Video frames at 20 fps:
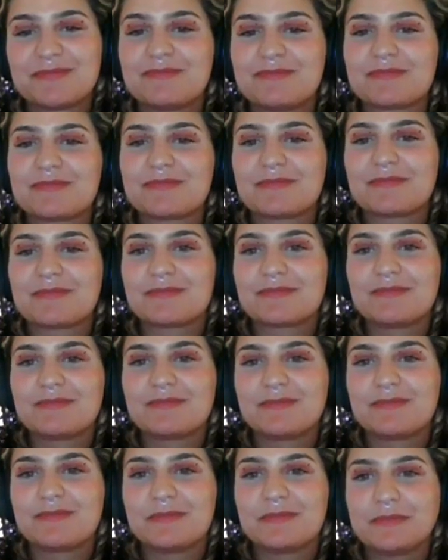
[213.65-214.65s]

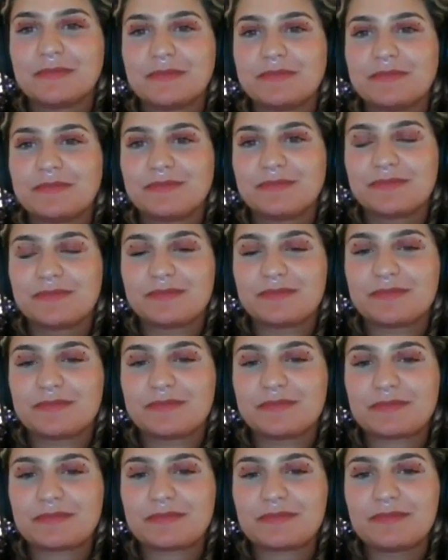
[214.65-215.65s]

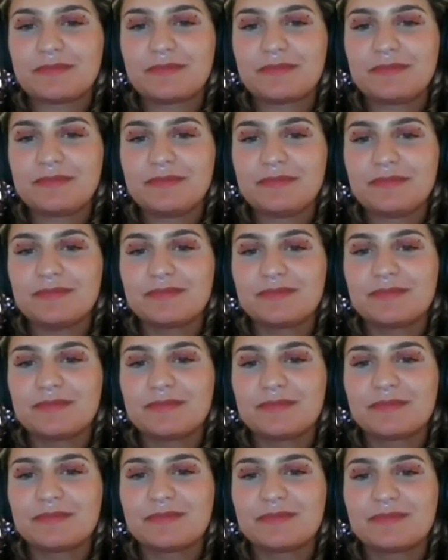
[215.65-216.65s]

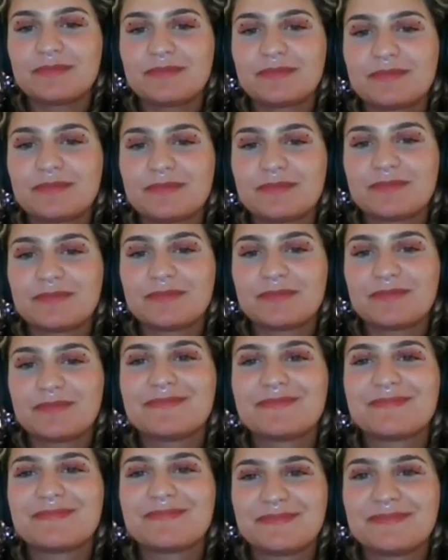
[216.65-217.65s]

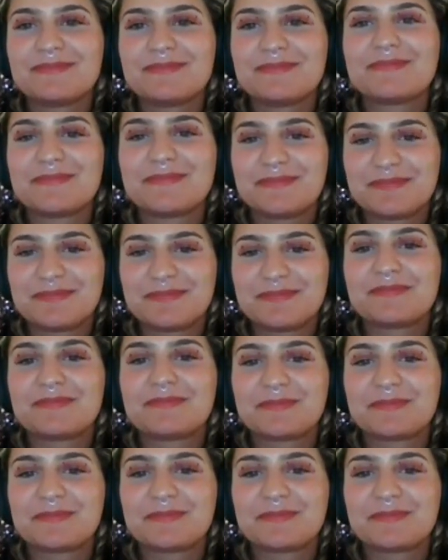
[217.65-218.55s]
This person isn't speaking.